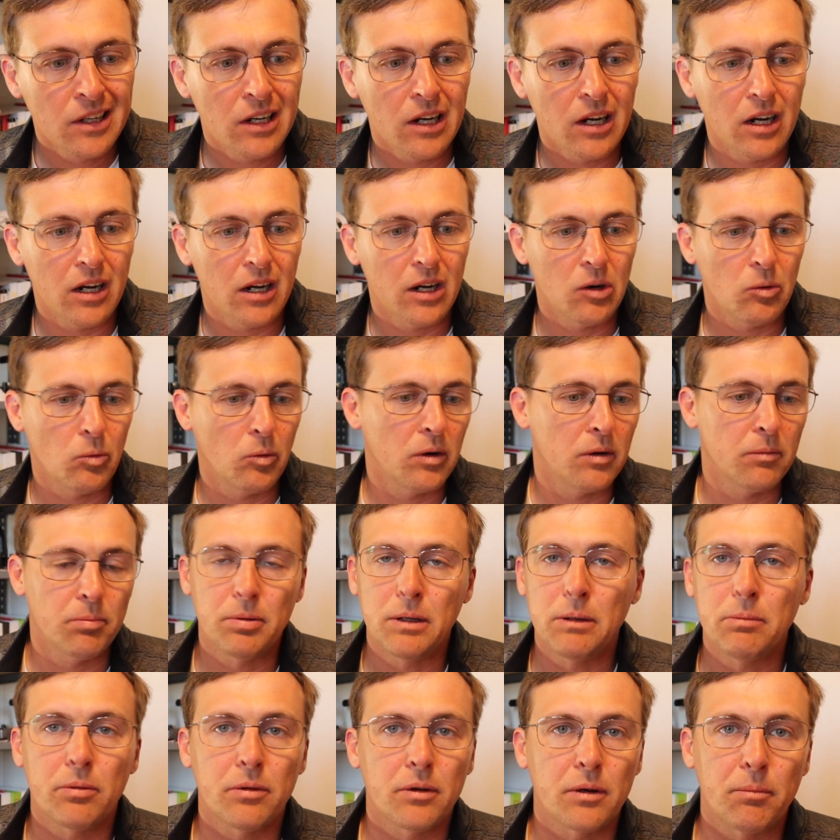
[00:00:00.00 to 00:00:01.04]
where
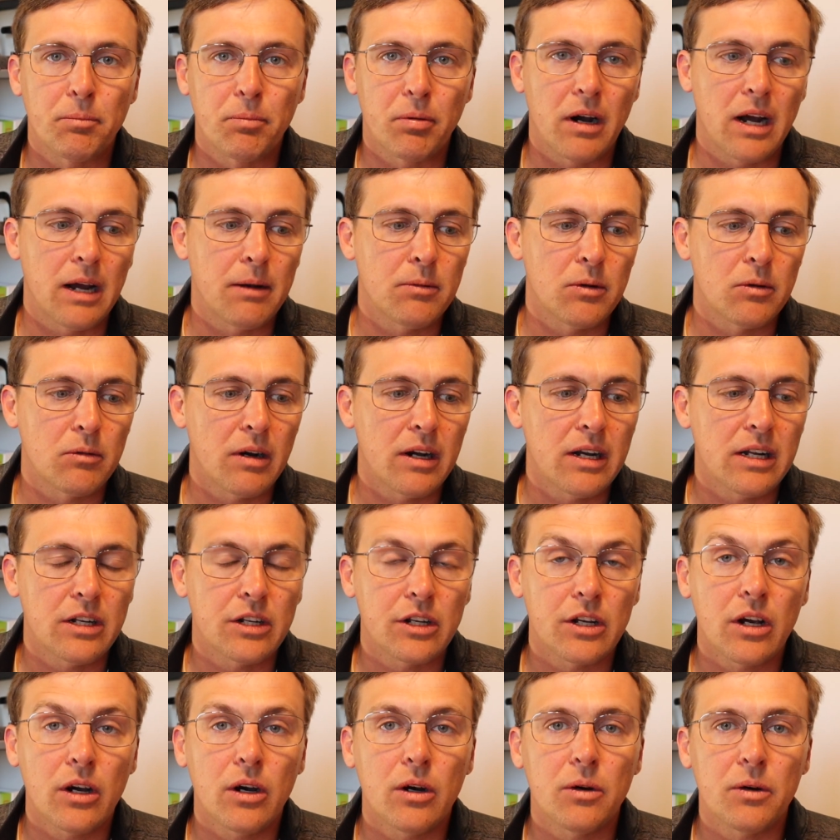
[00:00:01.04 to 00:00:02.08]
people are primed and ready to
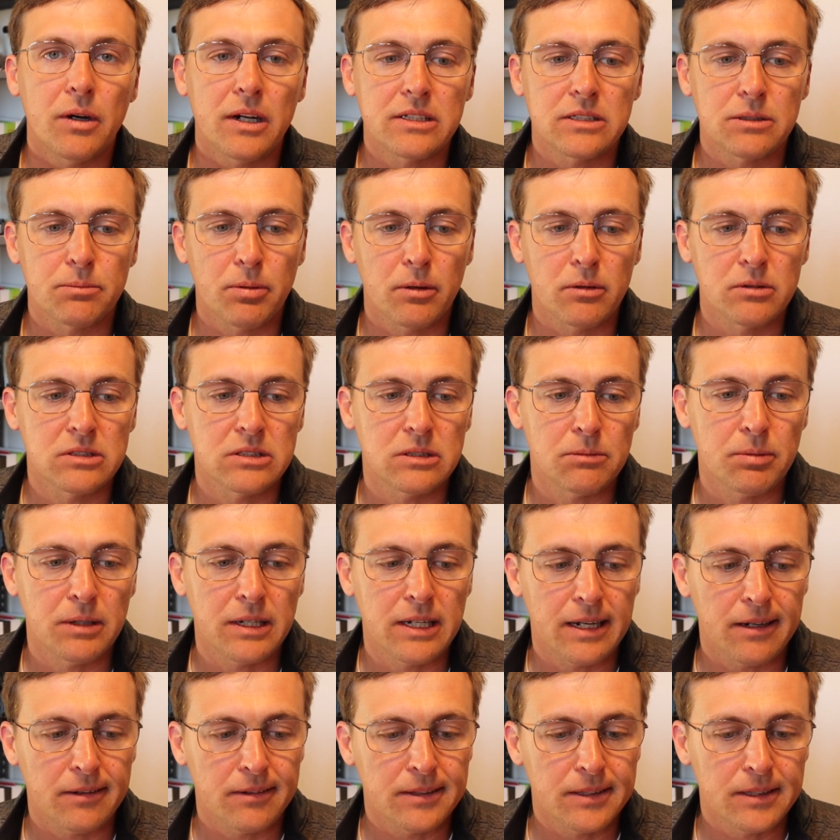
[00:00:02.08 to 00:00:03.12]
go, as opposed to
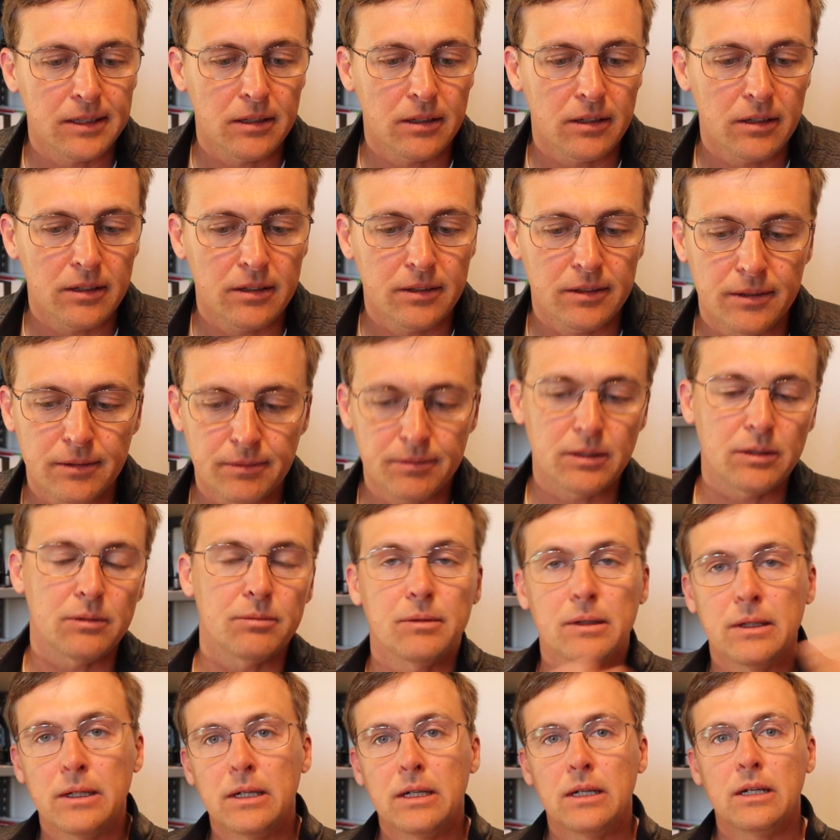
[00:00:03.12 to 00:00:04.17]
being out in the
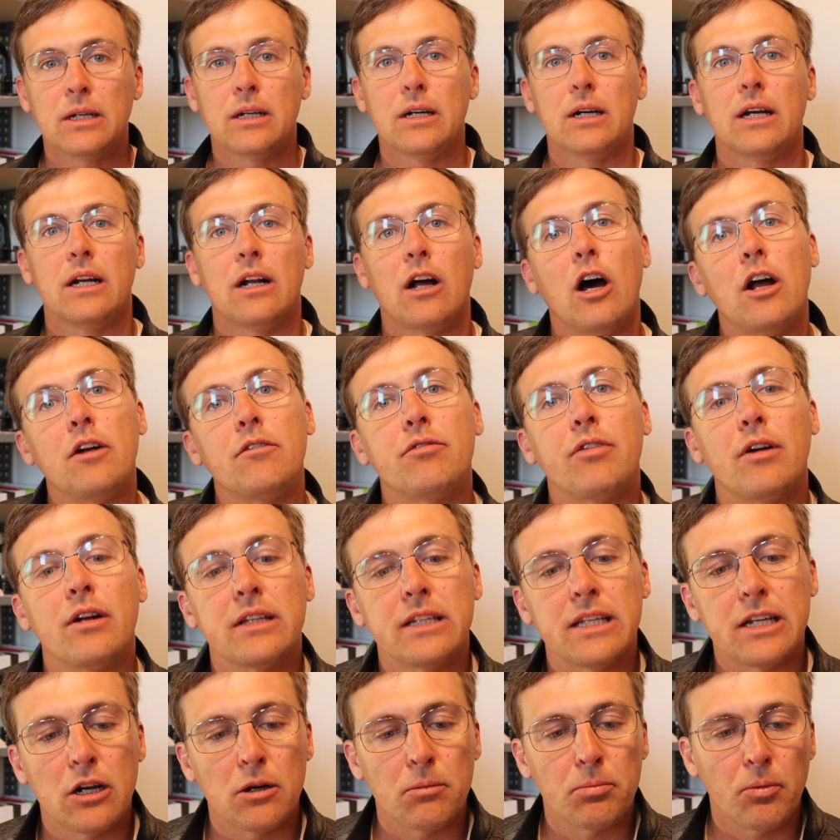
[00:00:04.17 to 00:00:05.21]
an
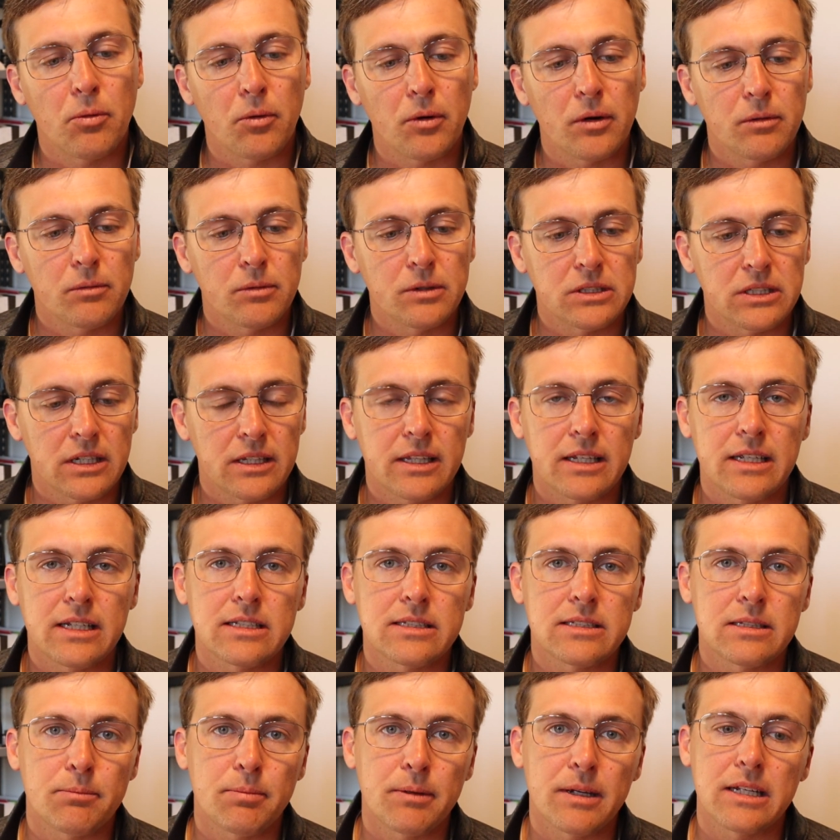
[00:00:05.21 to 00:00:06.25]
unfriendly airport, which I think
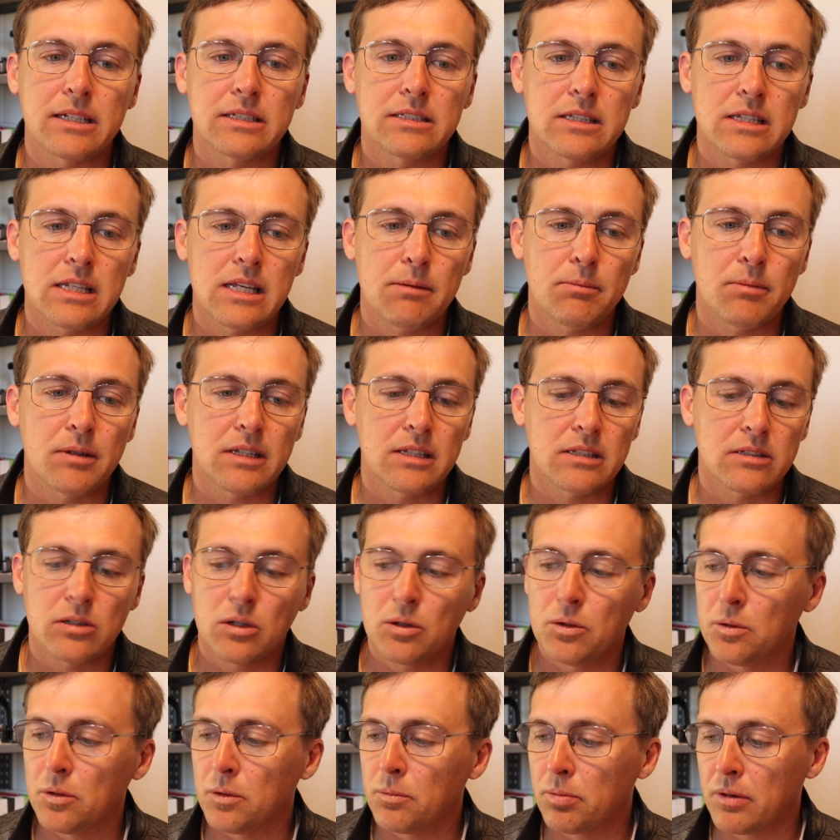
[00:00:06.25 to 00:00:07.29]
is the biggest theme of this
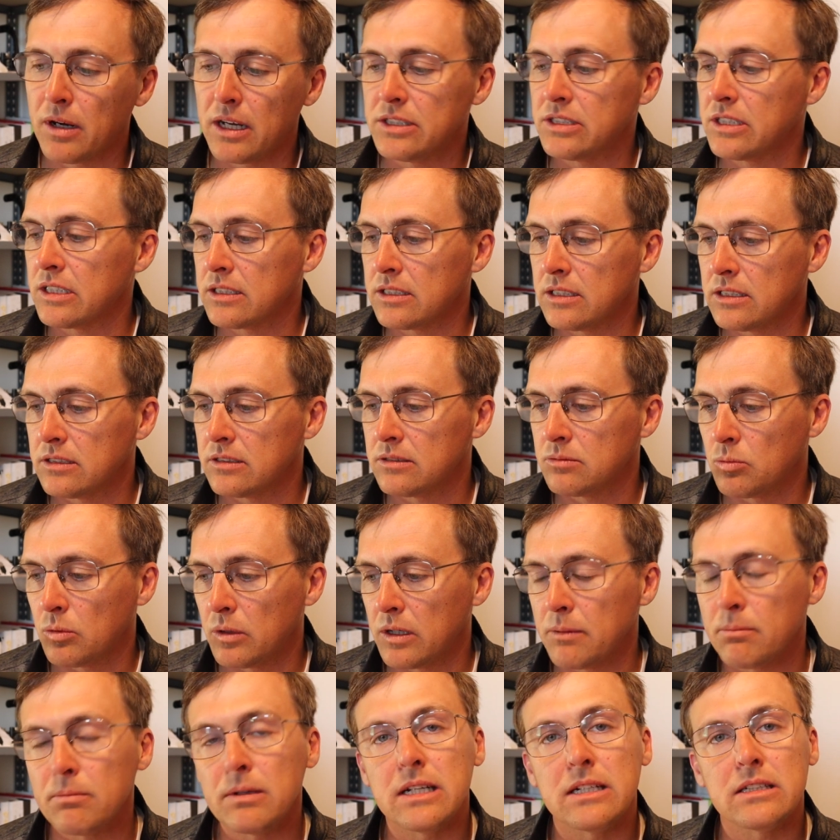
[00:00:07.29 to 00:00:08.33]
whole project, is what
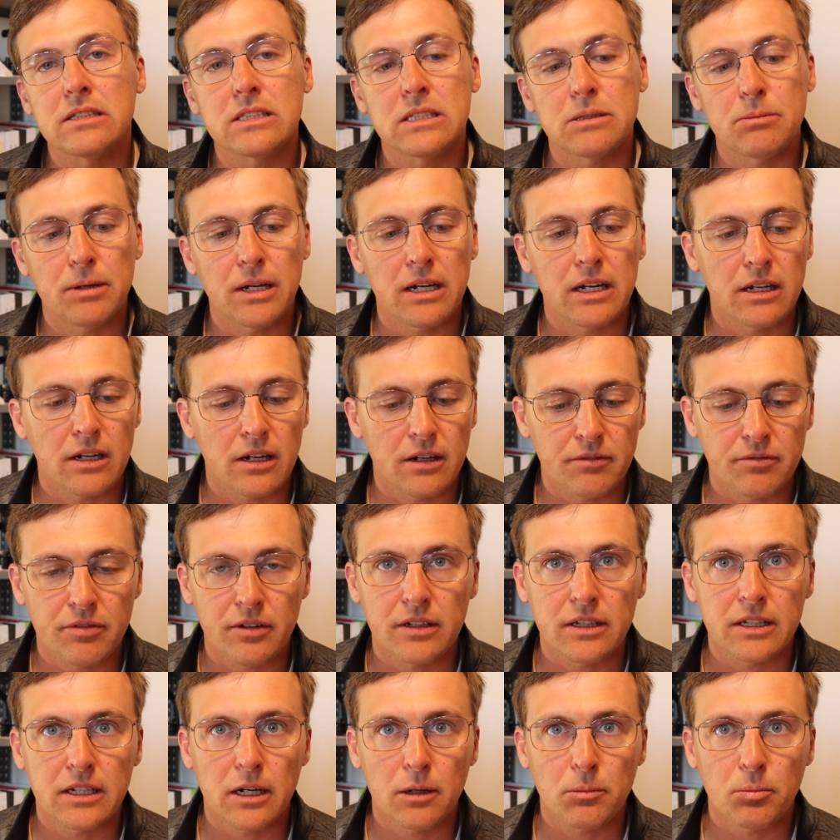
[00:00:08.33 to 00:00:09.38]
it means to be at an
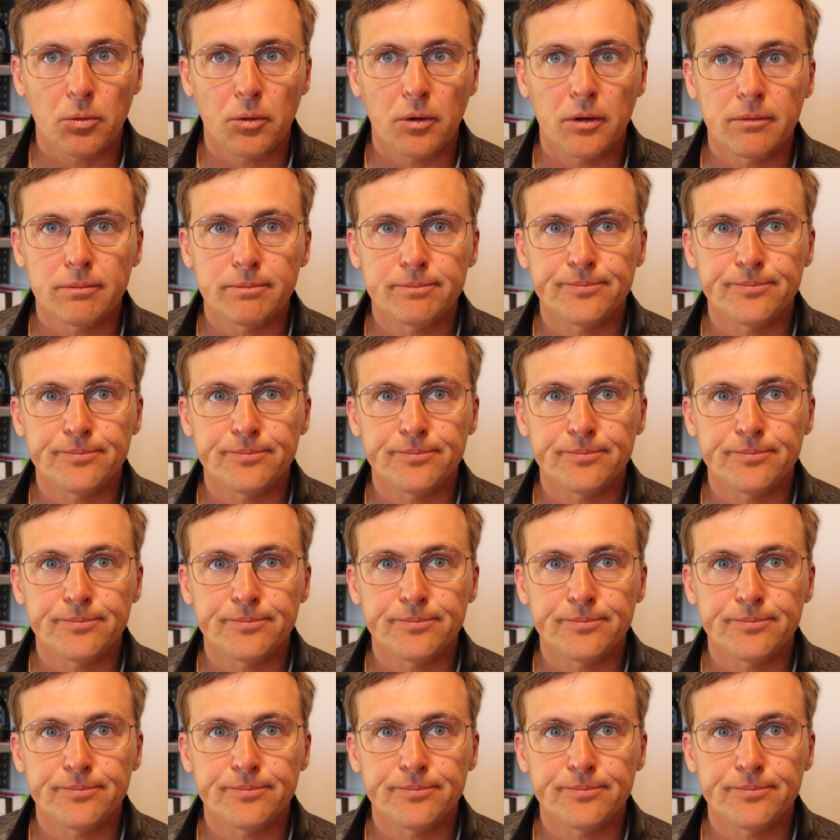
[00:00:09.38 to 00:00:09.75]
unfriendly airport.